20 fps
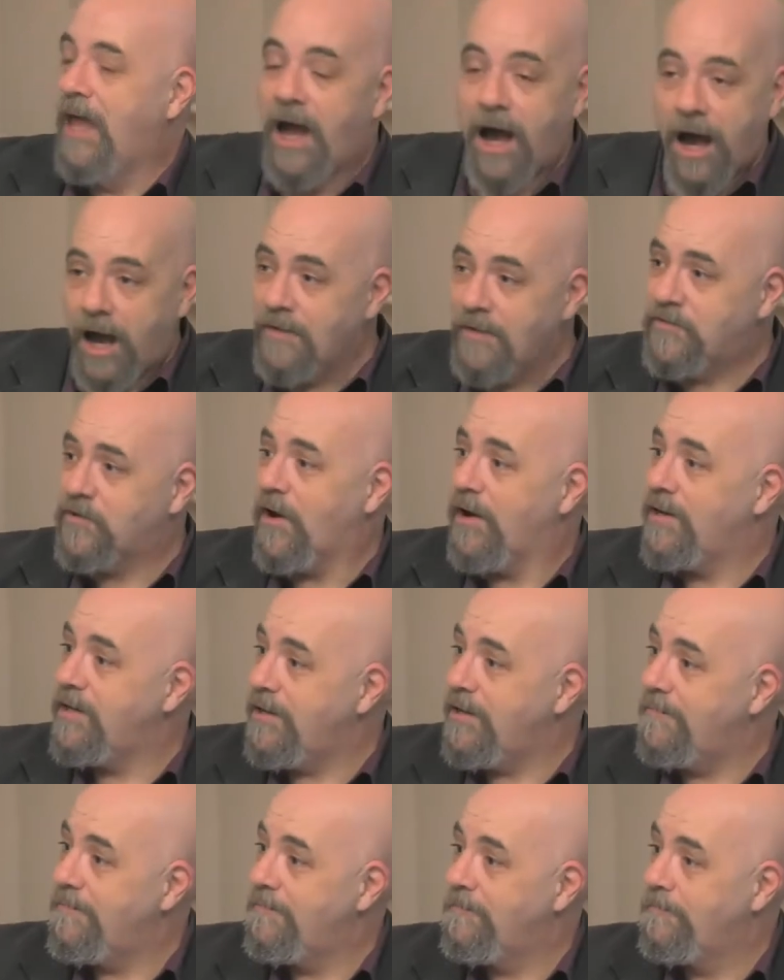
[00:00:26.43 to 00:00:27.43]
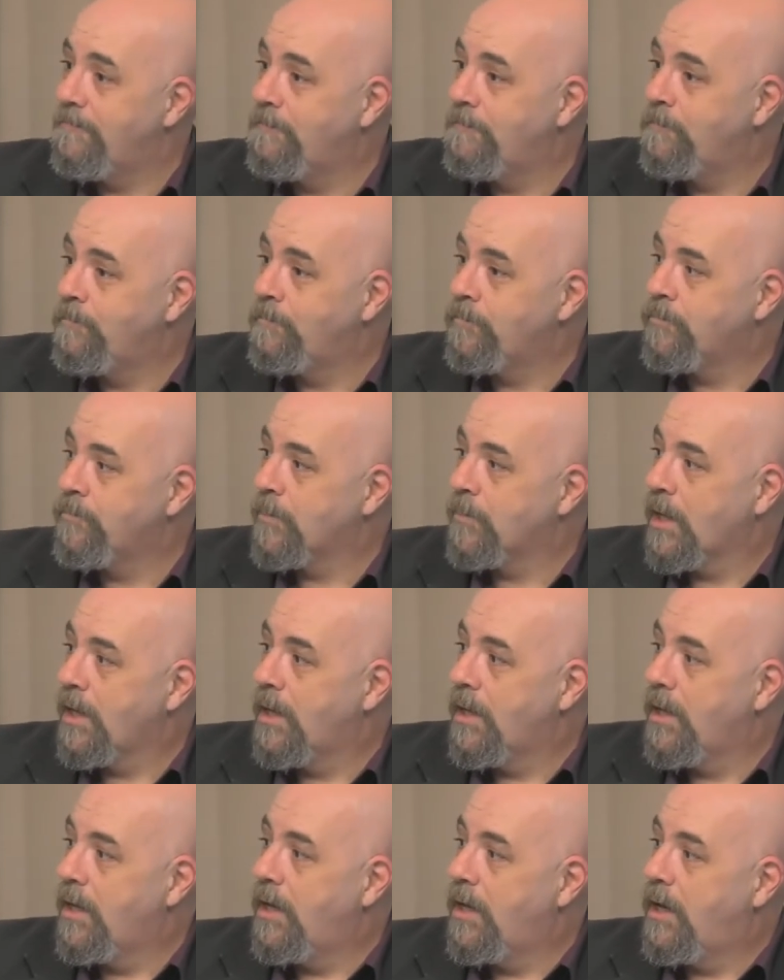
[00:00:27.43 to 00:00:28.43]
I've tried it.
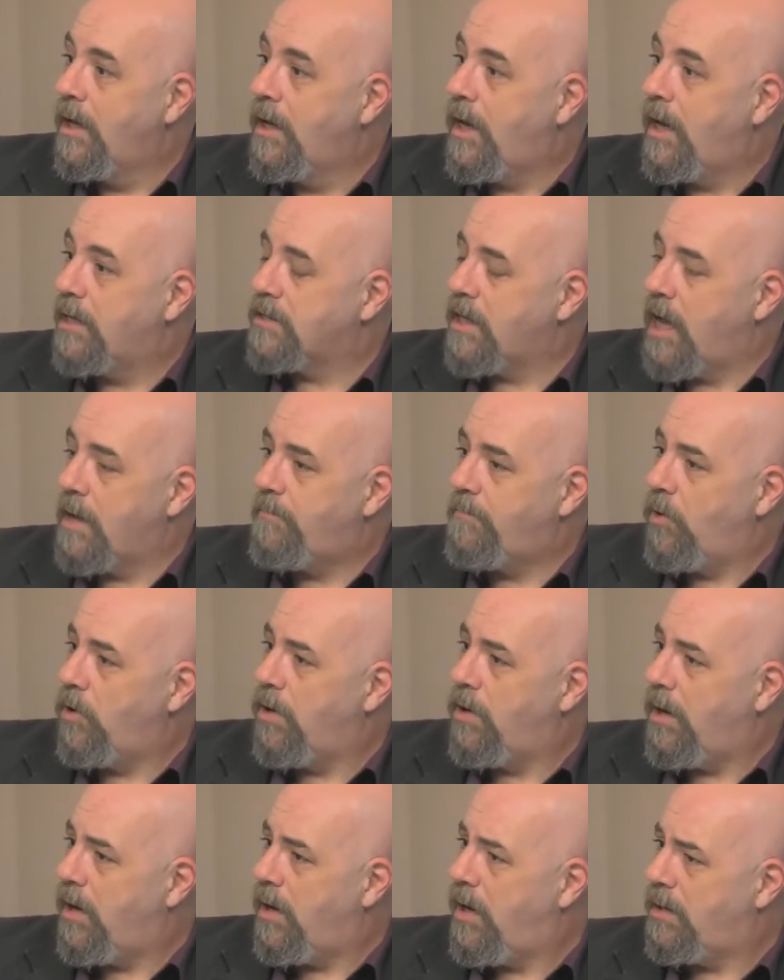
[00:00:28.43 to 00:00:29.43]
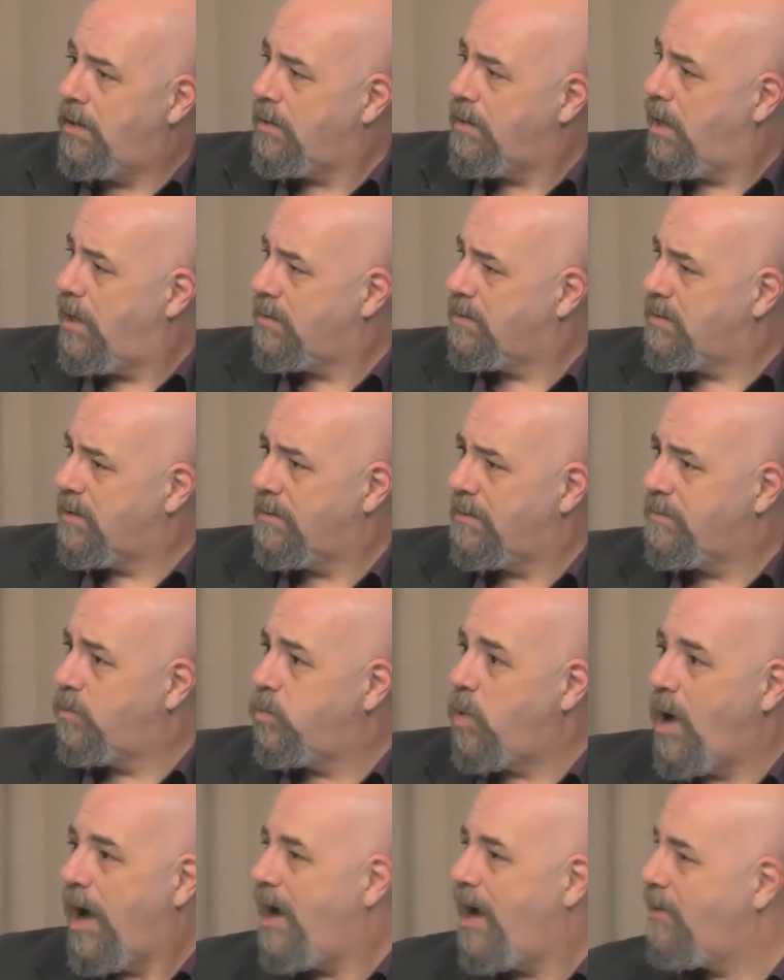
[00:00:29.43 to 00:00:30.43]
I bought,
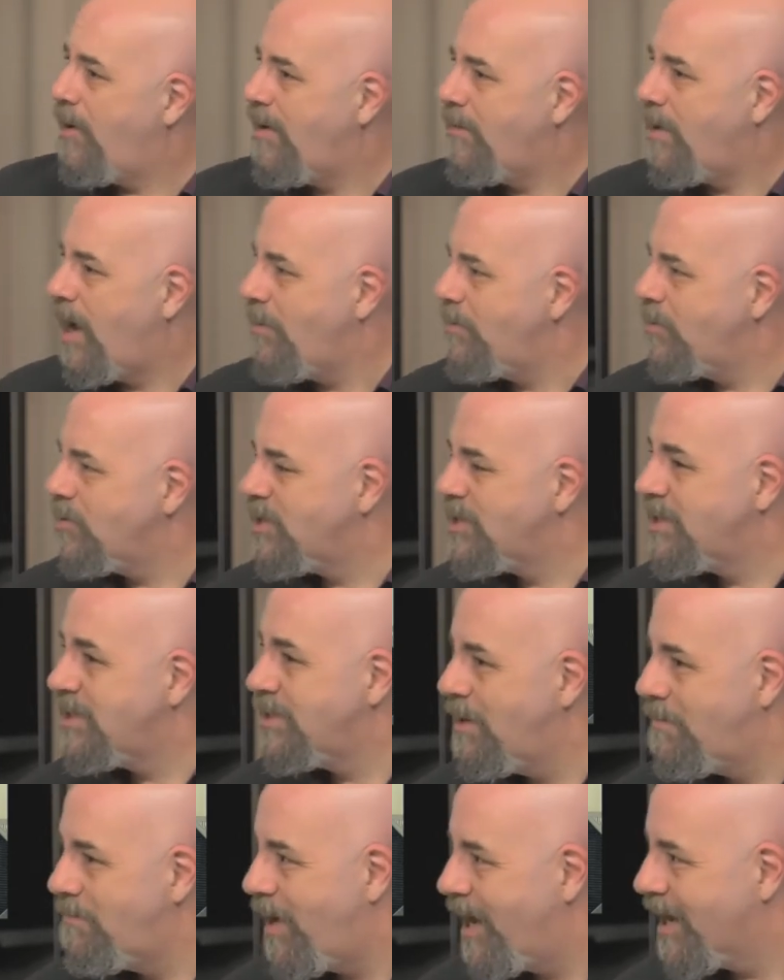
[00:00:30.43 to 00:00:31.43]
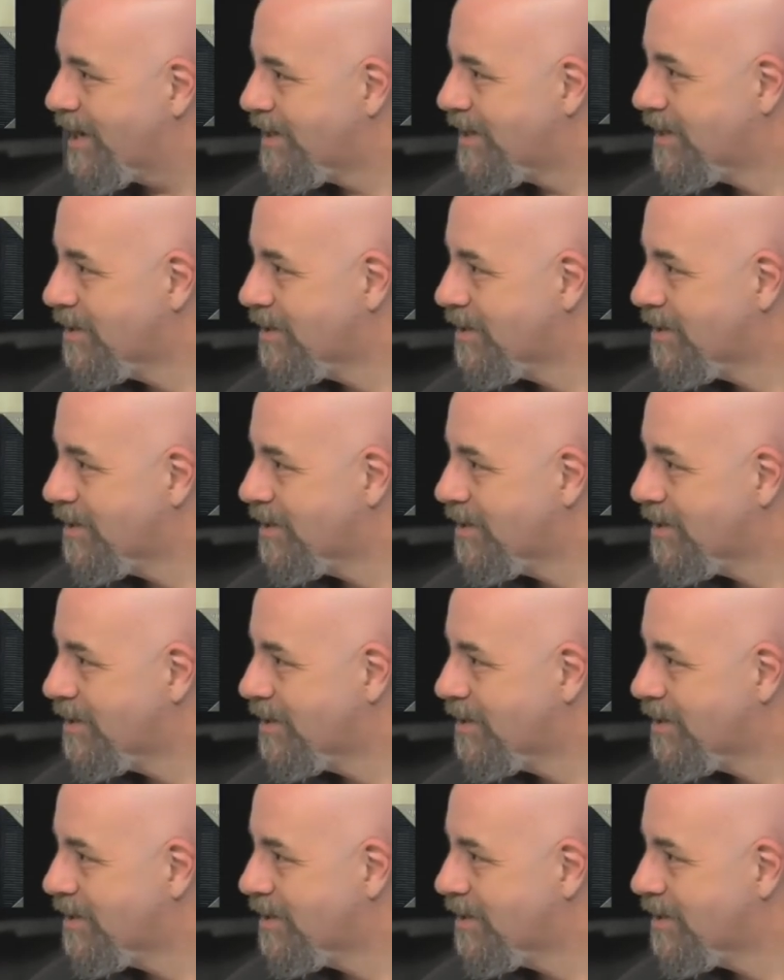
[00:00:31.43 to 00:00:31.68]
how much is in a bag?